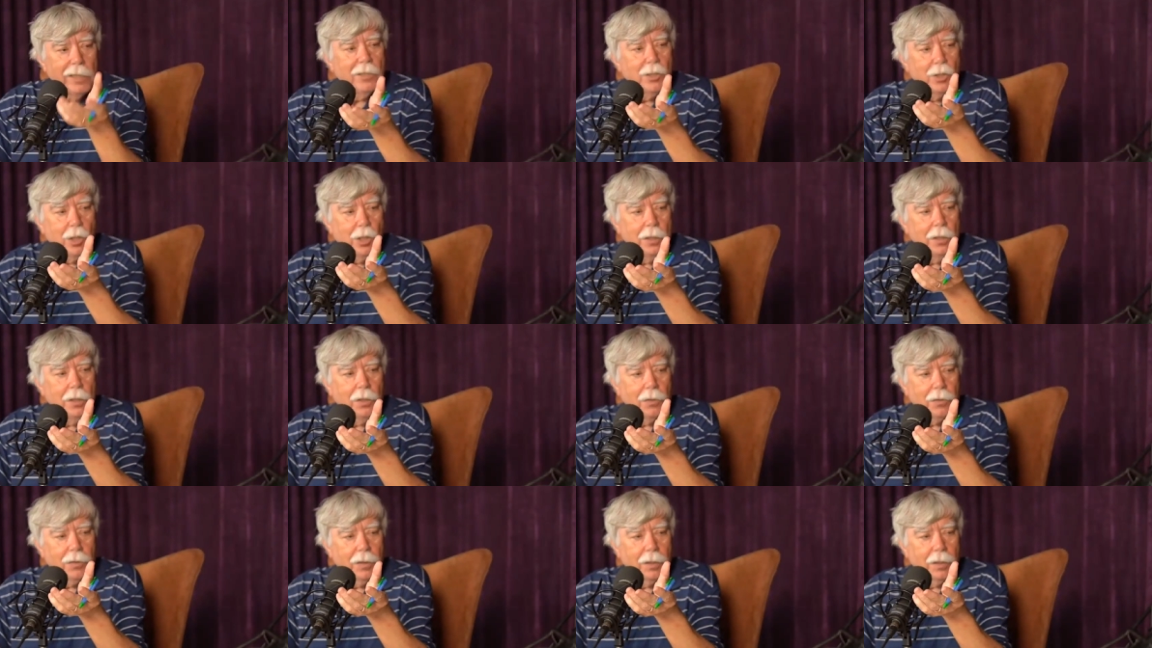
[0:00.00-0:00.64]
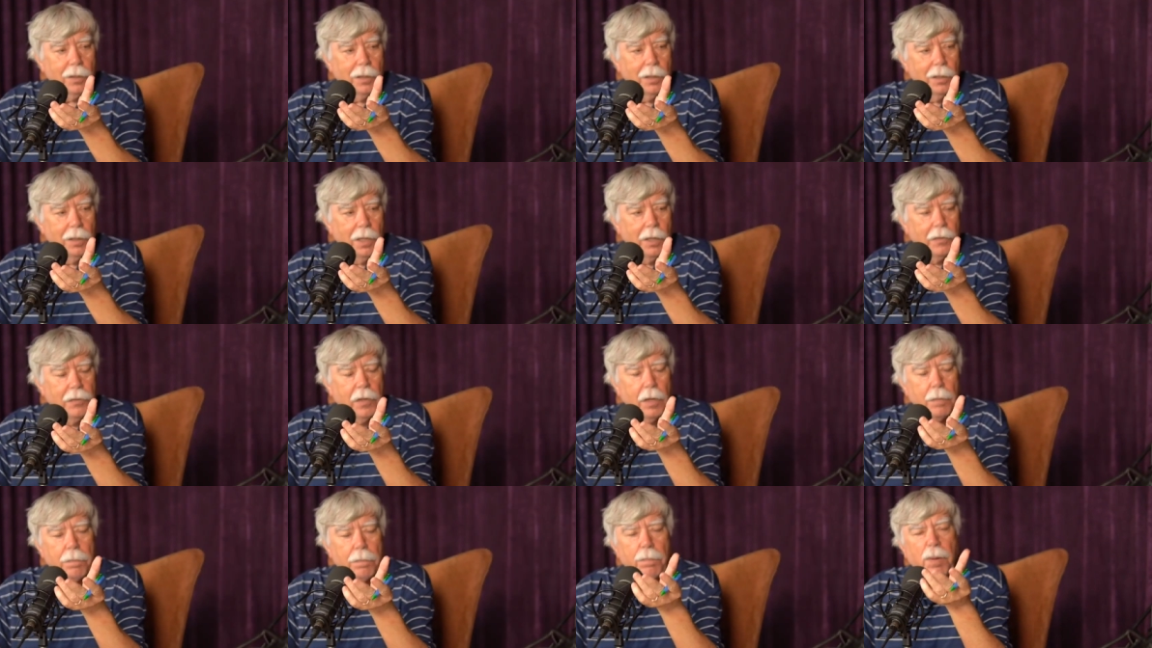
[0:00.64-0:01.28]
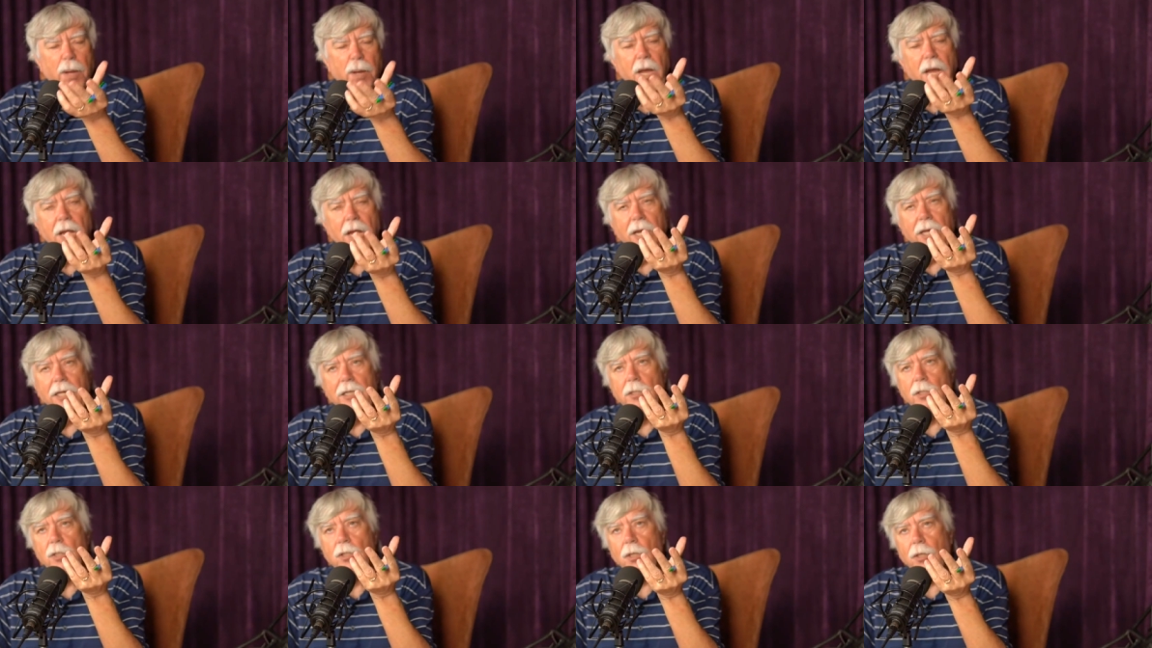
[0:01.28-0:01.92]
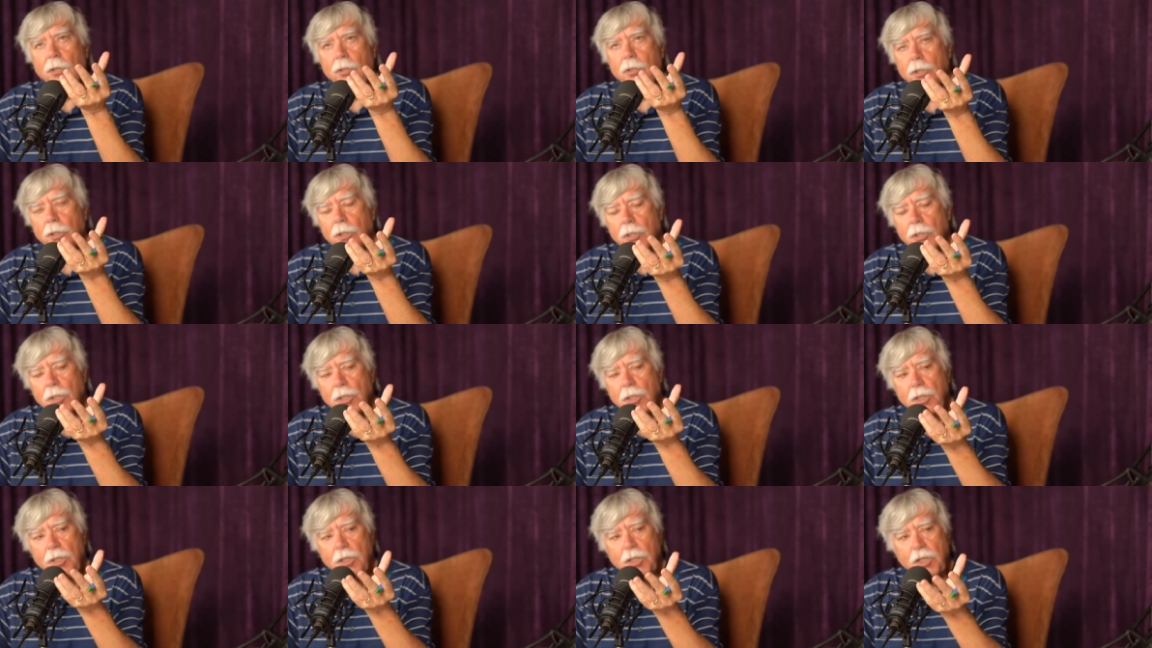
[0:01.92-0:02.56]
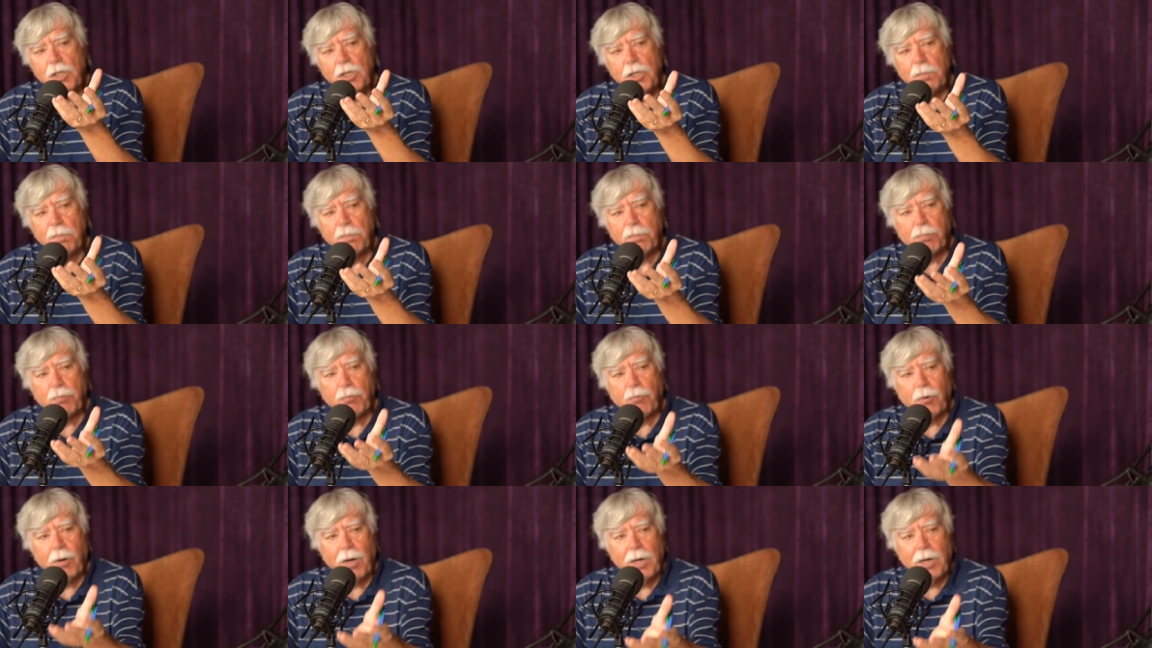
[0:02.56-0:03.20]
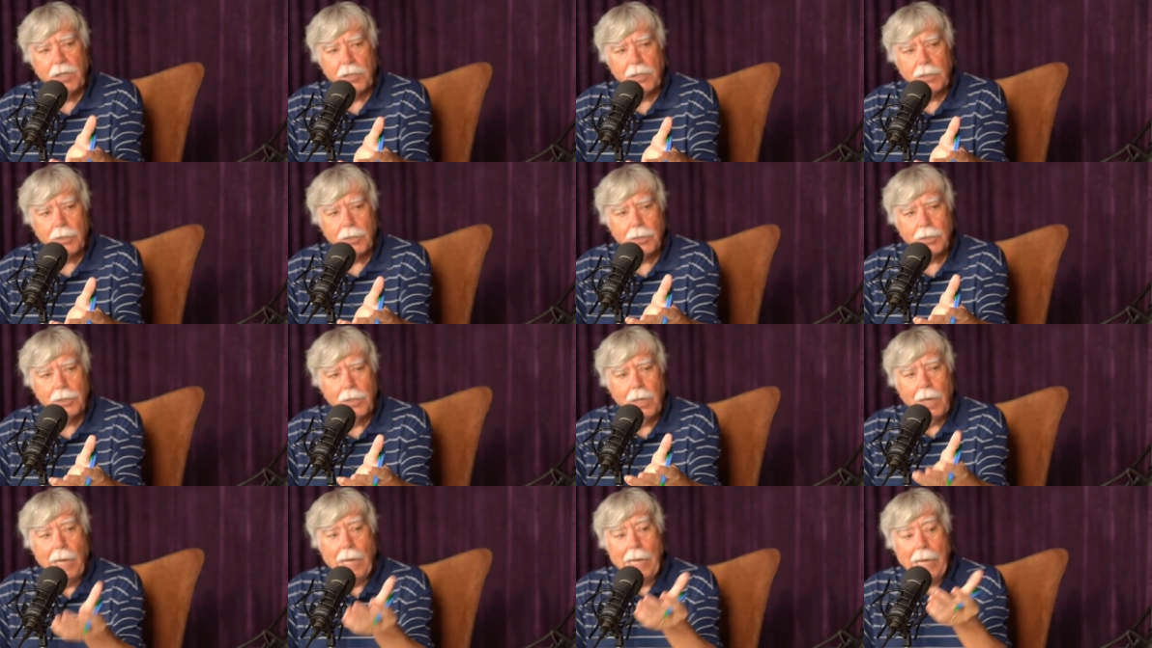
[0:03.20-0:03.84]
anything? And they paid such a steep price.